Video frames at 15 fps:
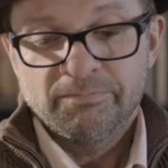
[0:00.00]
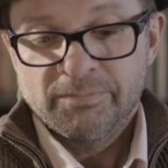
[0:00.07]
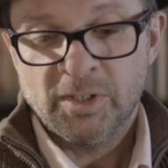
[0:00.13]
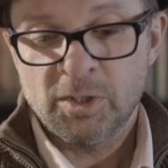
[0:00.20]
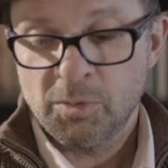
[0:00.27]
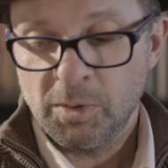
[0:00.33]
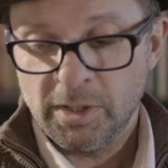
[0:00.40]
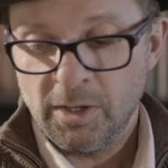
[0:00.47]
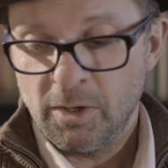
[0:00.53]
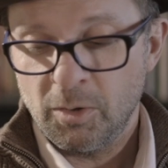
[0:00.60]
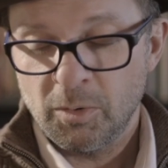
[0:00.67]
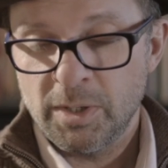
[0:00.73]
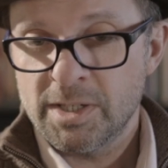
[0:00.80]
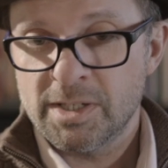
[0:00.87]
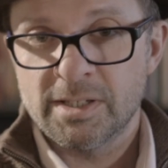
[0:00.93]
There's really no
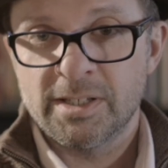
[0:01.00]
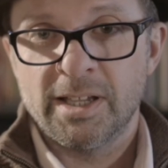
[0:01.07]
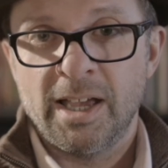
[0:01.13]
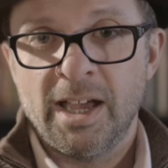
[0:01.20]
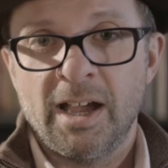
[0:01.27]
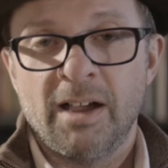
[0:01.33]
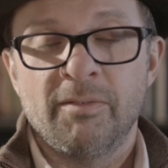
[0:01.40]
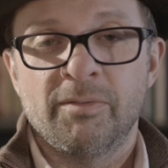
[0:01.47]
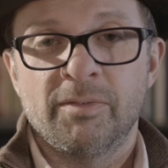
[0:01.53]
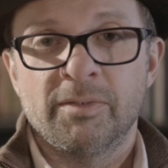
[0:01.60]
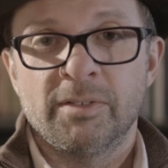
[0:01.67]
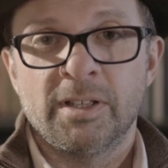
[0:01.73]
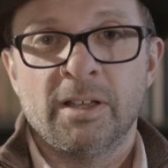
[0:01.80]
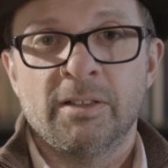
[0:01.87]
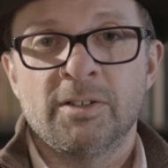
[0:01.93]
reason to
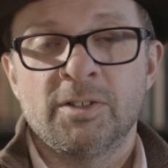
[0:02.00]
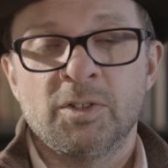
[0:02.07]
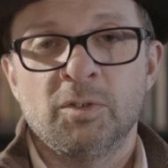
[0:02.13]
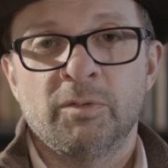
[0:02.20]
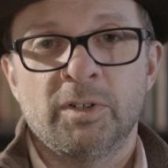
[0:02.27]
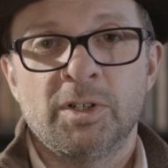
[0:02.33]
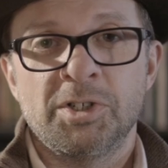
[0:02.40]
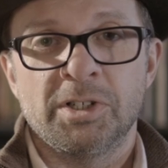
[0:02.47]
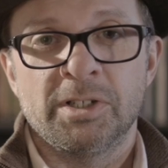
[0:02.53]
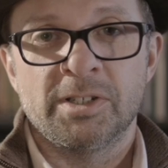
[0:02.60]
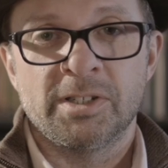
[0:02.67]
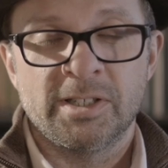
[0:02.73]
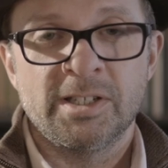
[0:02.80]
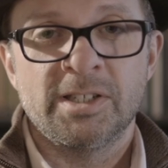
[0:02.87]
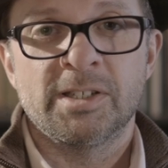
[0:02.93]
have the other two
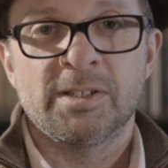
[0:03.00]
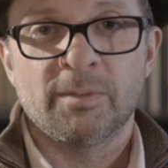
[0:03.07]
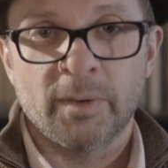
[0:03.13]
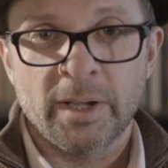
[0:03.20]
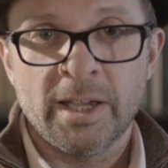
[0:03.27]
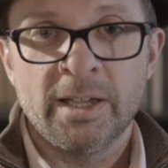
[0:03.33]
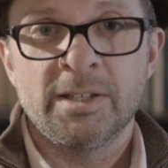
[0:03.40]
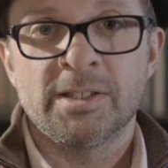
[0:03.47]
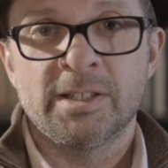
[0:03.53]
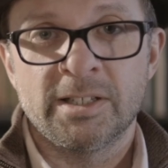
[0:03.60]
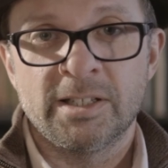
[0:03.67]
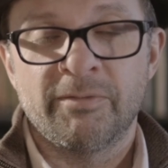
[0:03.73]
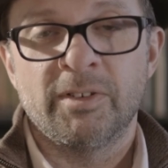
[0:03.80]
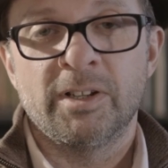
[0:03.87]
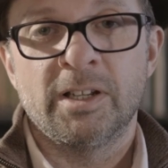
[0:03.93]
versions. This is the
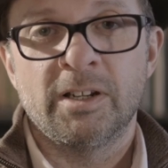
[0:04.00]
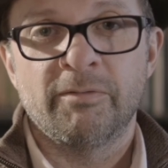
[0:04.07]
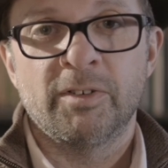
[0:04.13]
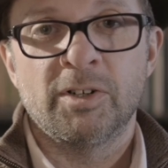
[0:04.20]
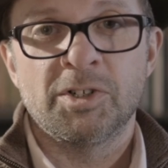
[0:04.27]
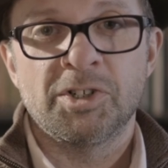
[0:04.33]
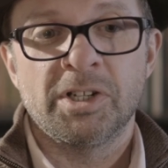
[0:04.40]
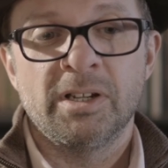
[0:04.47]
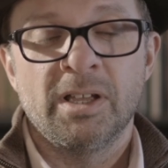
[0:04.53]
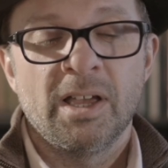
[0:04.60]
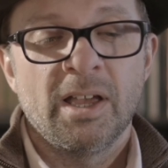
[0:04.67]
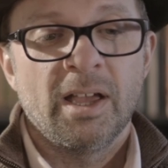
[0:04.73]
definitive version.